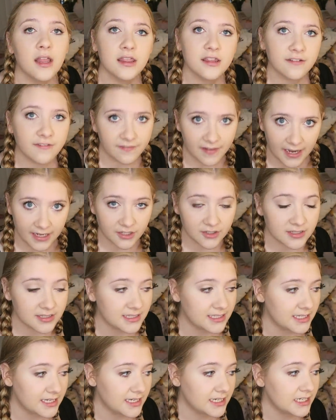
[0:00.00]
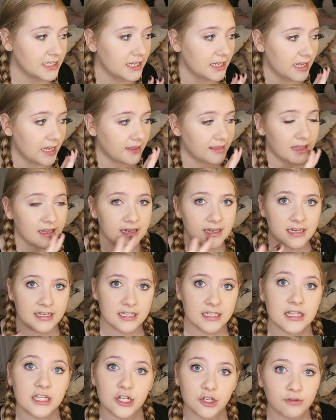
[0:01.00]
the final scene and then
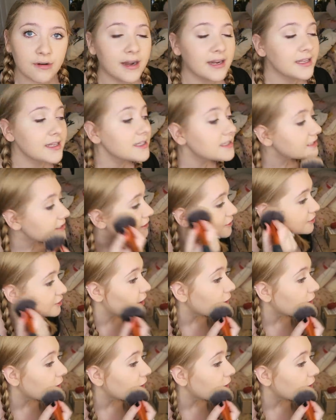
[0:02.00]
into the credits.